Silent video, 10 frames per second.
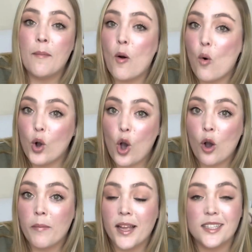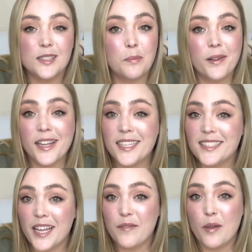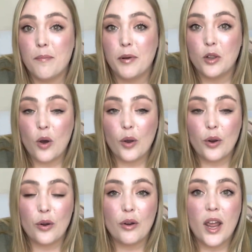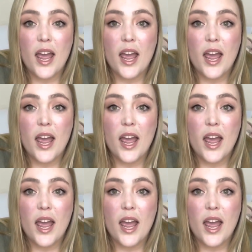or comments, please leave them below.